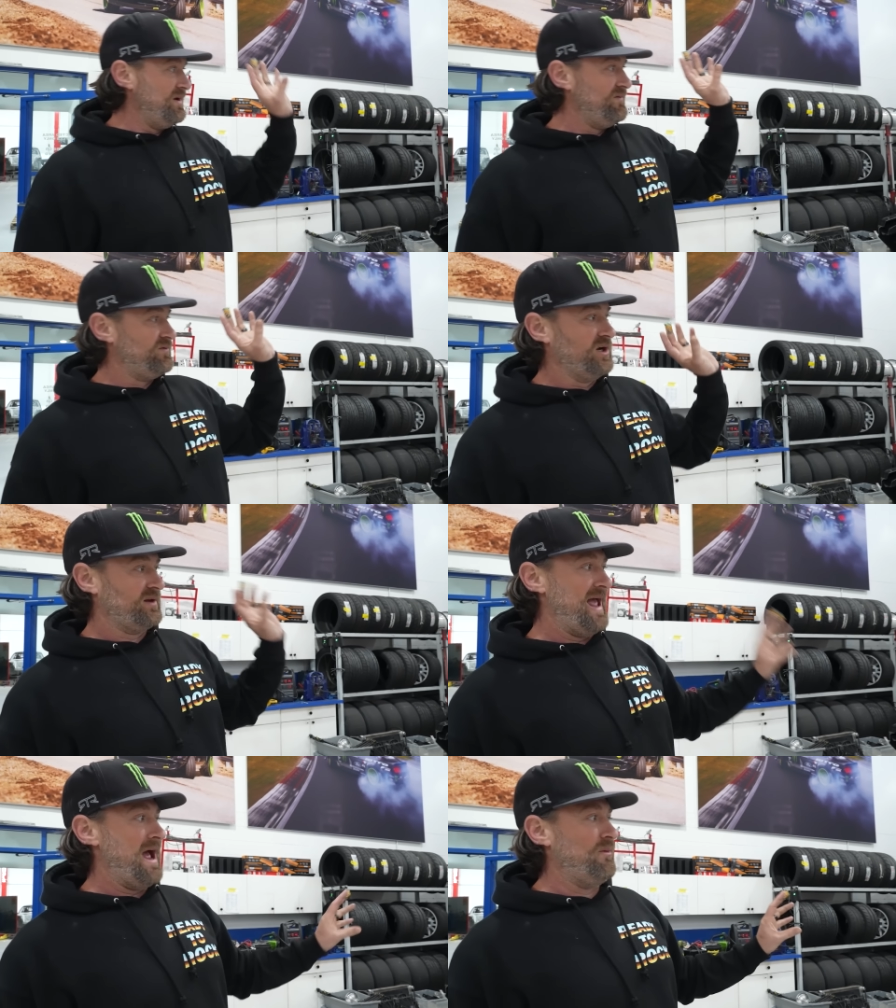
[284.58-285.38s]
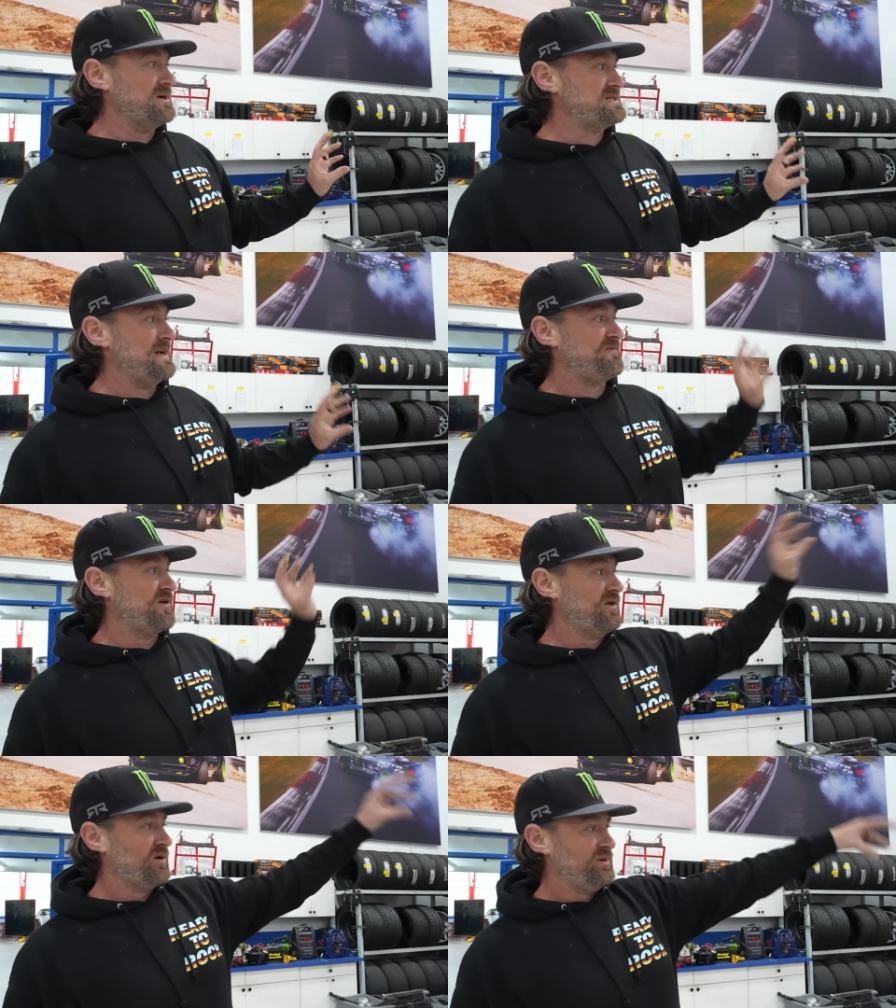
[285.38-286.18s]
We took that one step
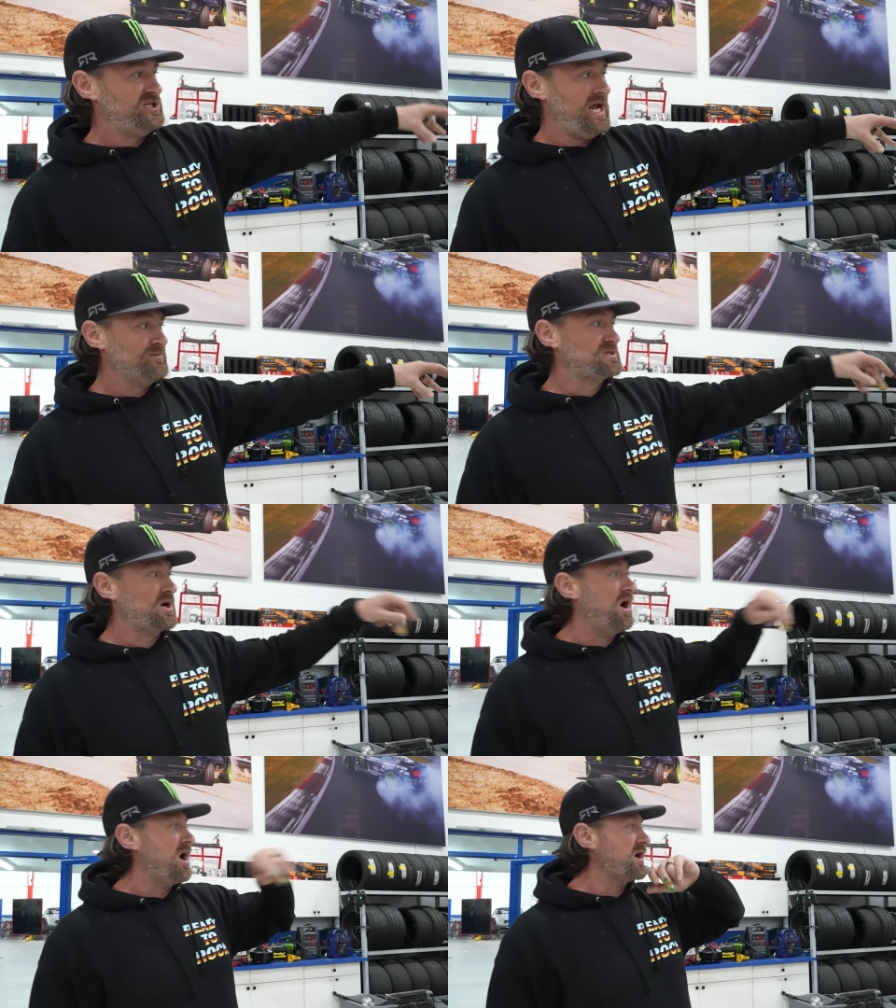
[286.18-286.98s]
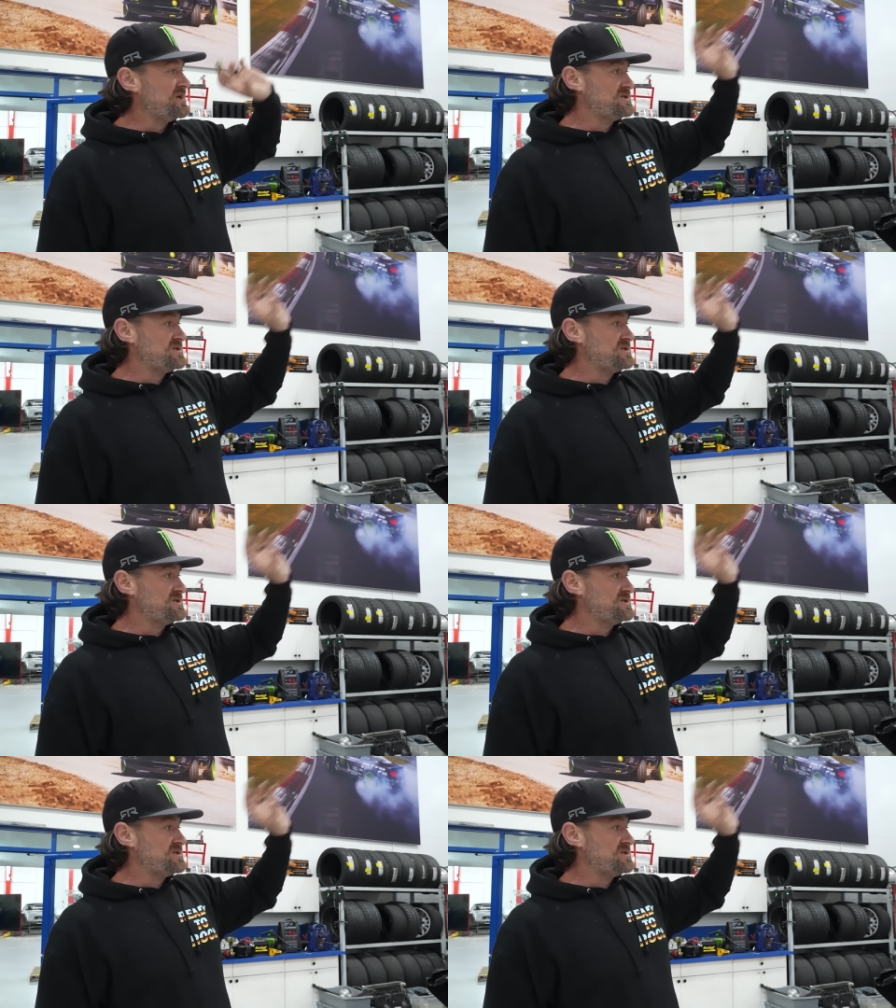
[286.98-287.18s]
further with James' car.